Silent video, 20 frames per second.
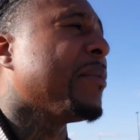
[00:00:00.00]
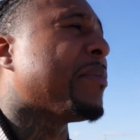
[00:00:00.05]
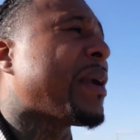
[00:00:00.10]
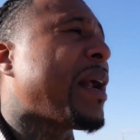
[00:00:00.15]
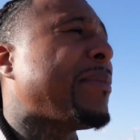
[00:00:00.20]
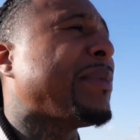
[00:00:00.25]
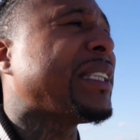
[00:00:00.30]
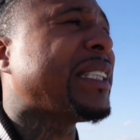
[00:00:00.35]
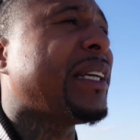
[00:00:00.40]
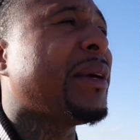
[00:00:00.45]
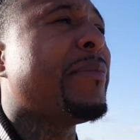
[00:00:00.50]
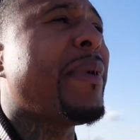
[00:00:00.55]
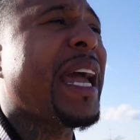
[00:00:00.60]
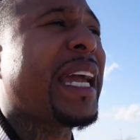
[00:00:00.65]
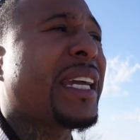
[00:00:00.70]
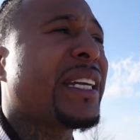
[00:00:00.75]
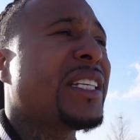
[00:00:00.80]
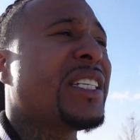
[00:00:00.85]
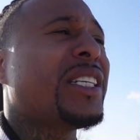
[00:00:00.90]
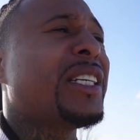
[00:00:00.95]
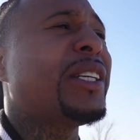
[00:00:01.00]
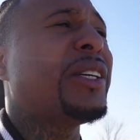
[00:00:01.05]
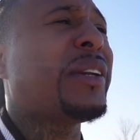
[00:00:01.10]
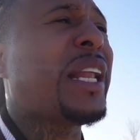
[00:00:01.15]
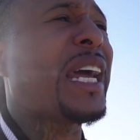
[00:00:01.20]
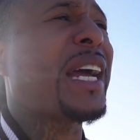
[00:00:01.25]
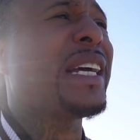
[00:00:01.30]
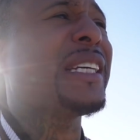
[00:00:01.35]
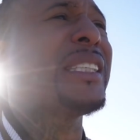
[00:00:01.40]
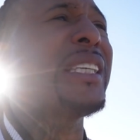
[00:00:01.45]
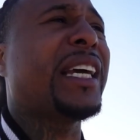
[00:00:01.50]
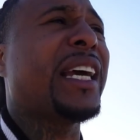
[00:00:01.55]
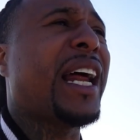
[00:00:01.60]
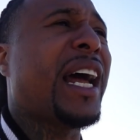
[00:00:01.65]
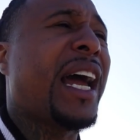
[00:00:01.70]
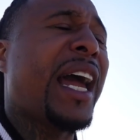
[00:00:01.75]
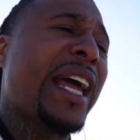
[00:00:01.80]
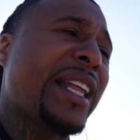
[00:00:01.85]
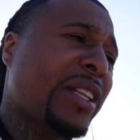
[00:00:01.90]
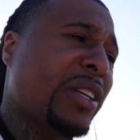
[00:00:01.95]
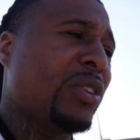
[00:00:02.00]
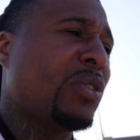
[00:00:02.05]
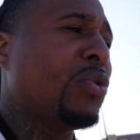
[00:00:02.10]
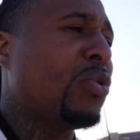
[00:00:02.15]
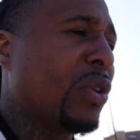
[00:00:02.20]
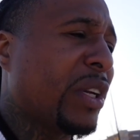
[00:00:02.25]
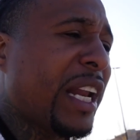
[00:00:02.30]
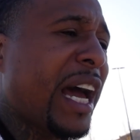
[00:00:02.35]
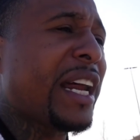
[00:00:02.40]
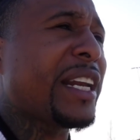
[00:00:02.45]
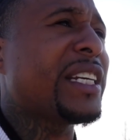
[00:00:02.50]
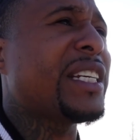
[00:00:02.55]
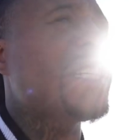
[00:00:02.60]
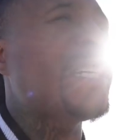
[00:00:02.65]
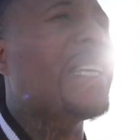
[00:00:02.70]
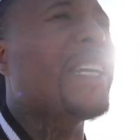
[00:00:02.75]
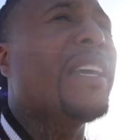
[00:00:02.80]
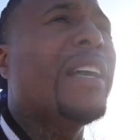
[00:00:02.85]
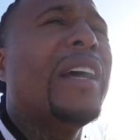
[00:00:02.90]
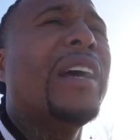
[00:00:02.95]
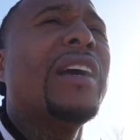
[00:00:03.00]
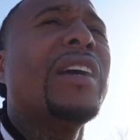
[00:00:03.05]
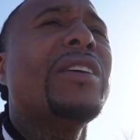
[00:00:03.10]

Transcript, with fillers: But I'm gonna sit back and chill. Like I said, I had to do a lot of shit.